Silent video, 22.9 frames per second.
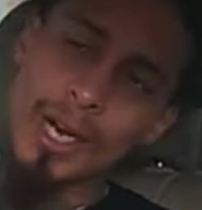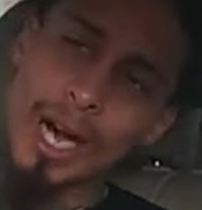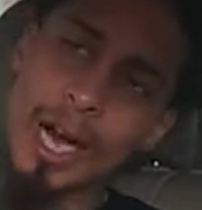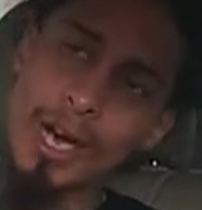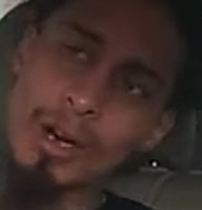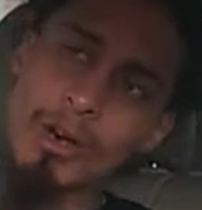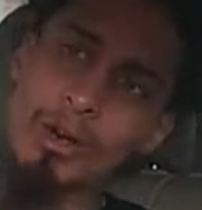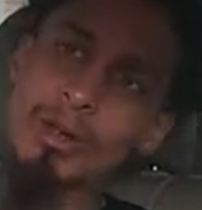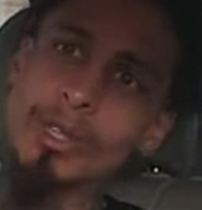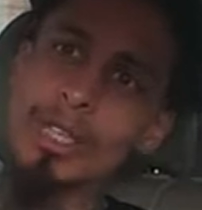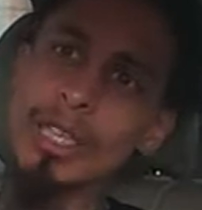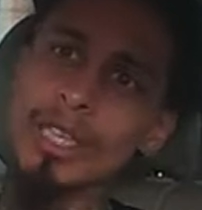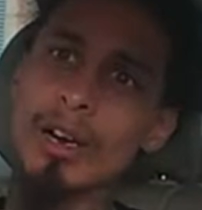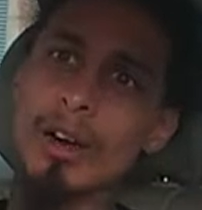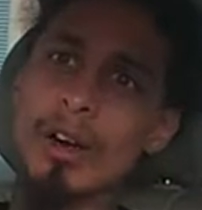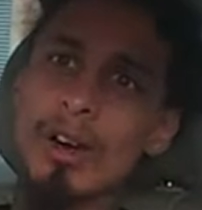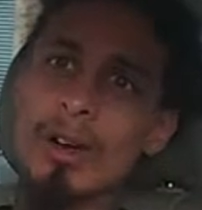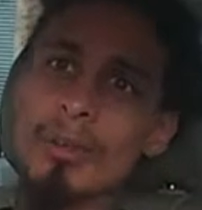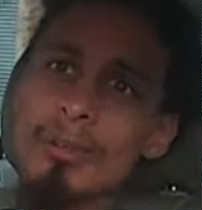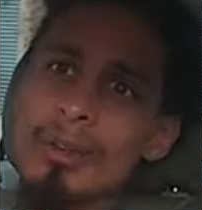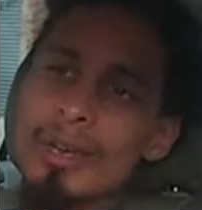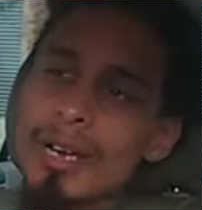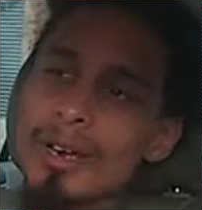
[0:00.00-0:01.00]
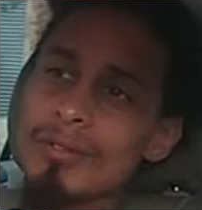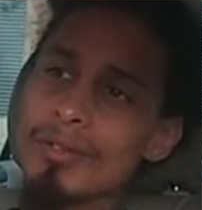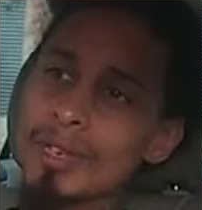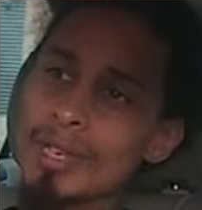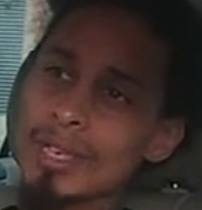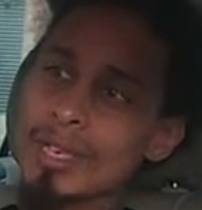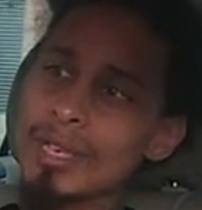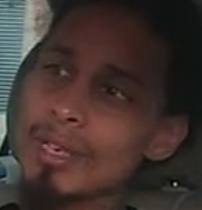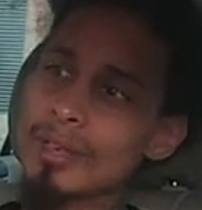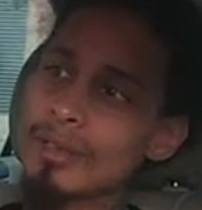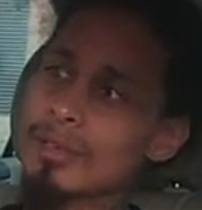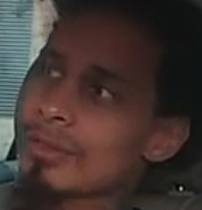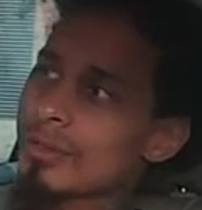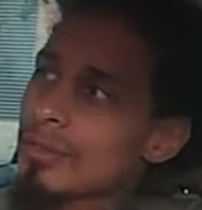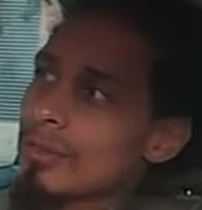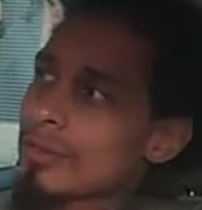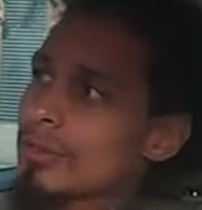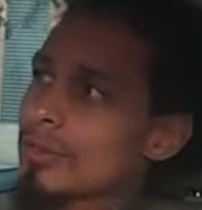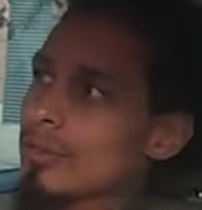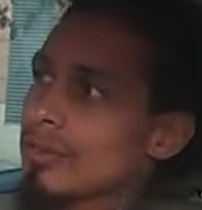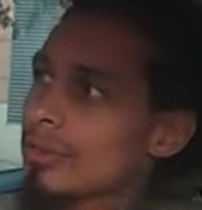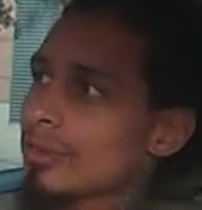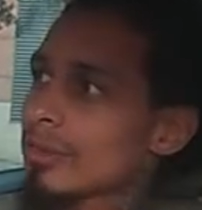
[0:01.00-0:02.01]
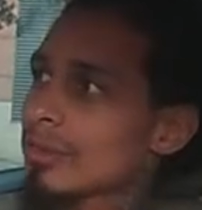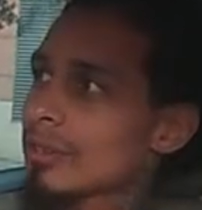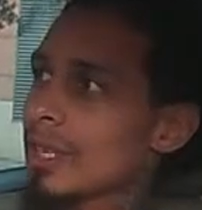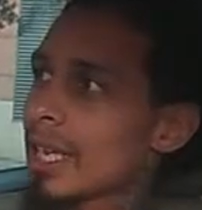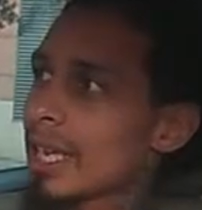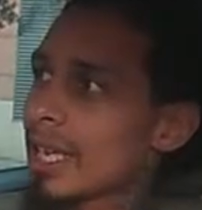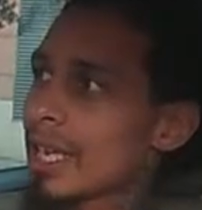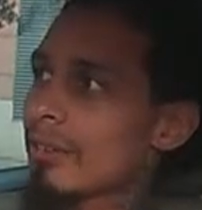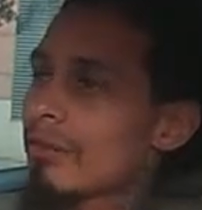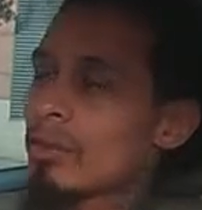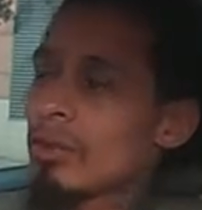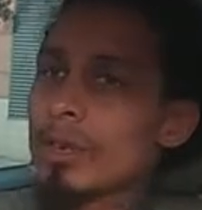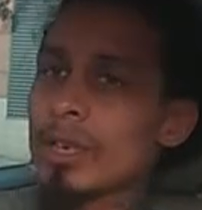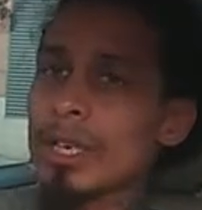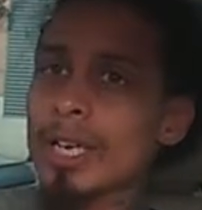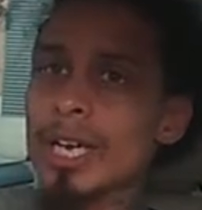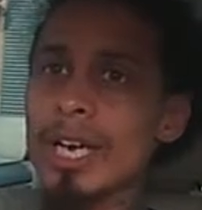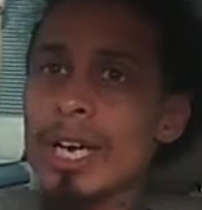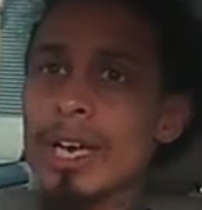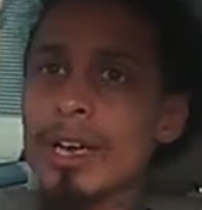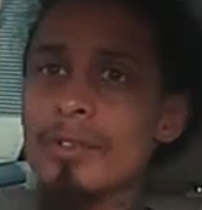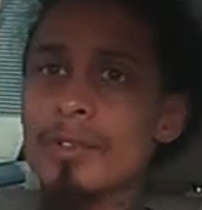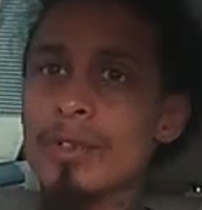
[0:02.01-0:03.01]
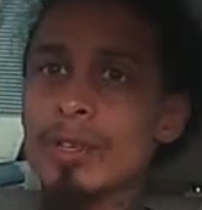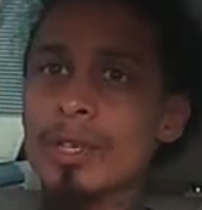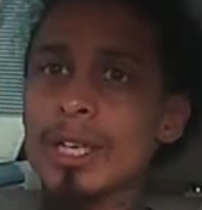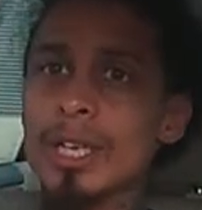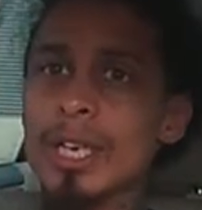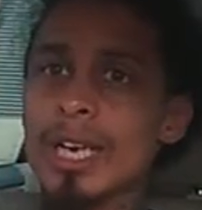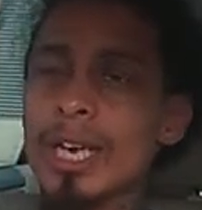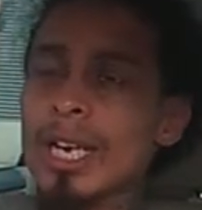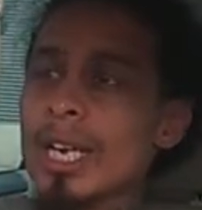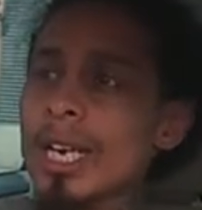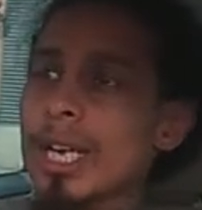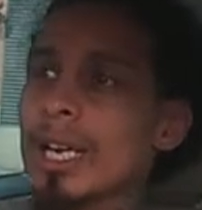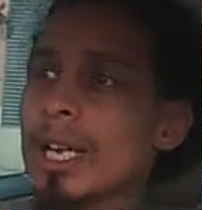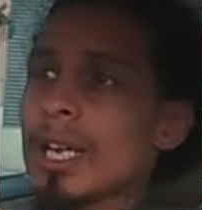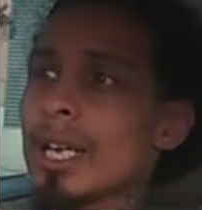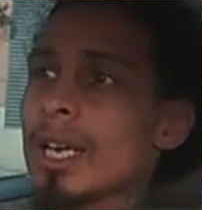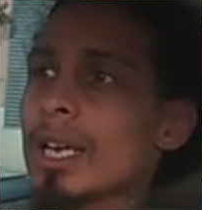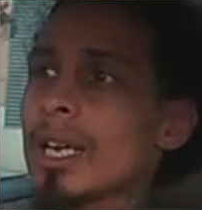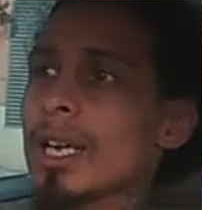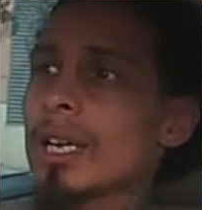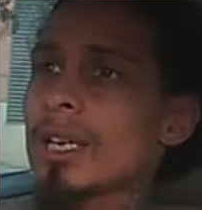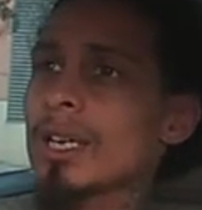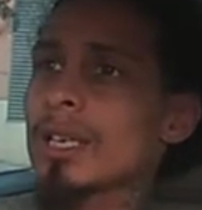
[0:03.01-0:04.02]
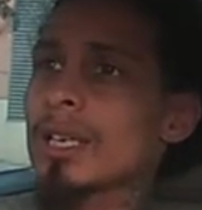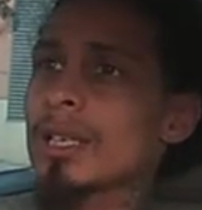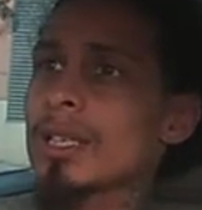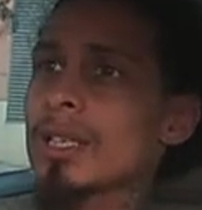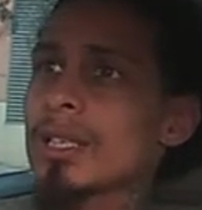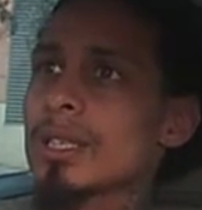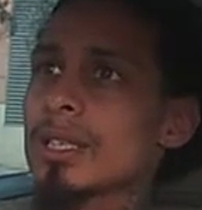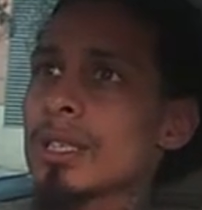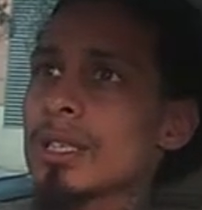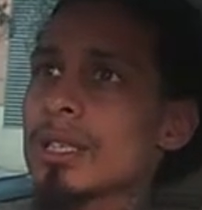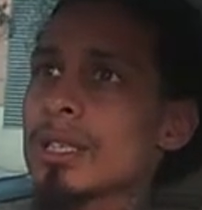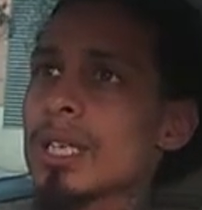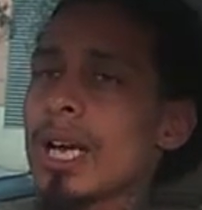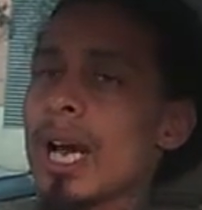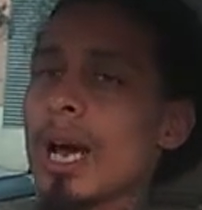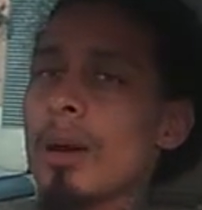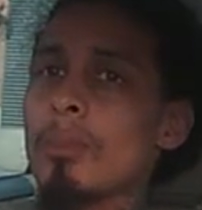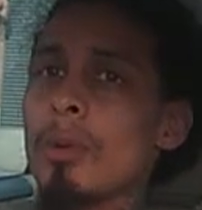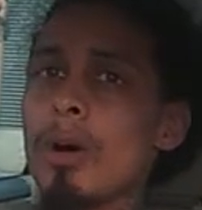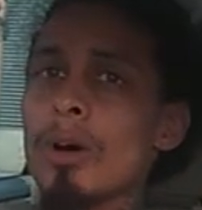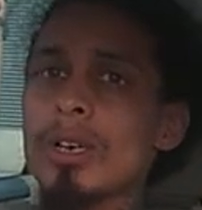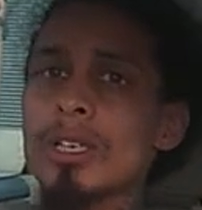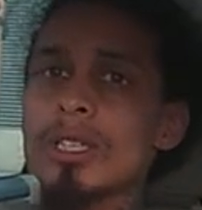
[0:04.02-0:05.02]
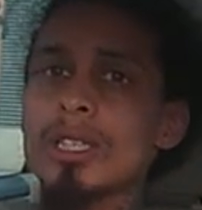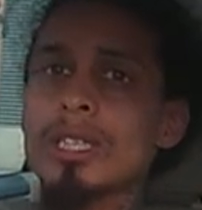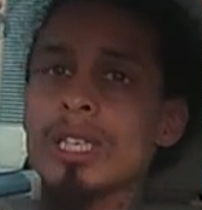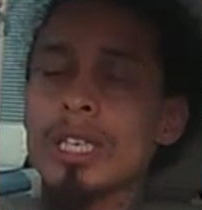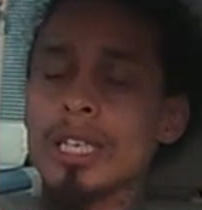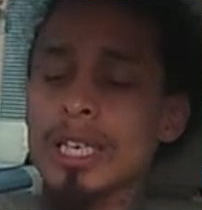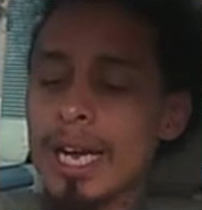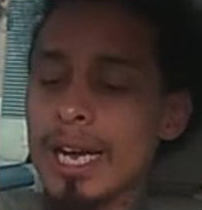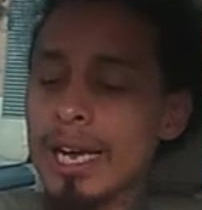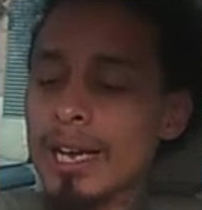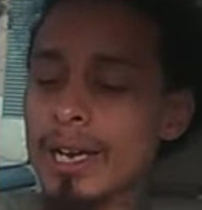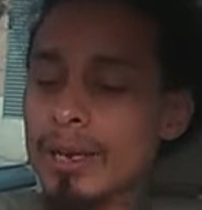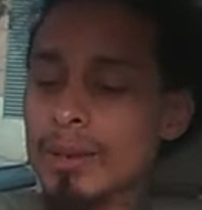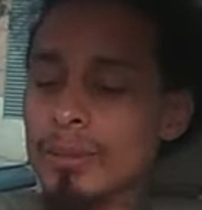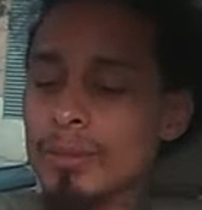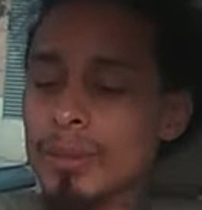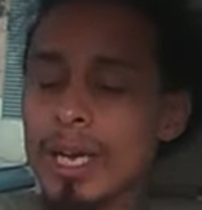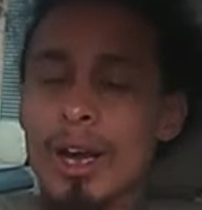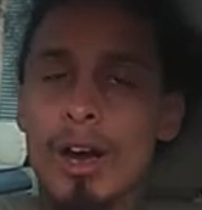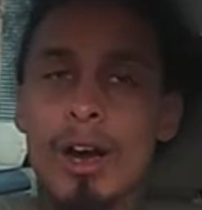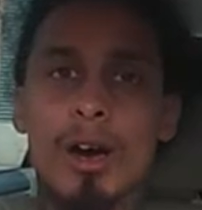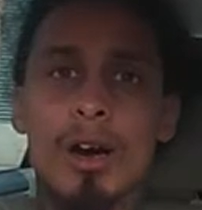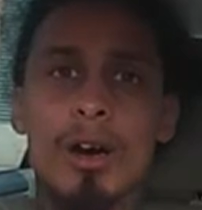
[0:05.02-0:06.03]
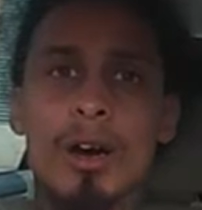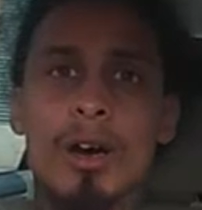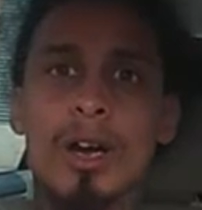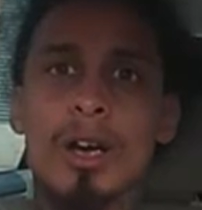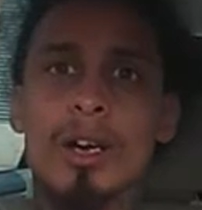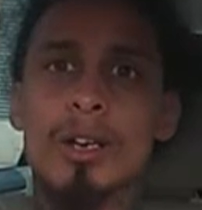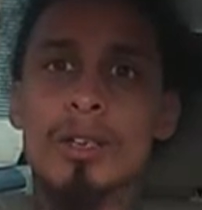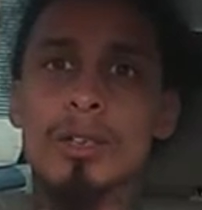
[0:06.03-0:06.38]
I don't think R&B ever left. Like if you look at the top artists in the game, they're all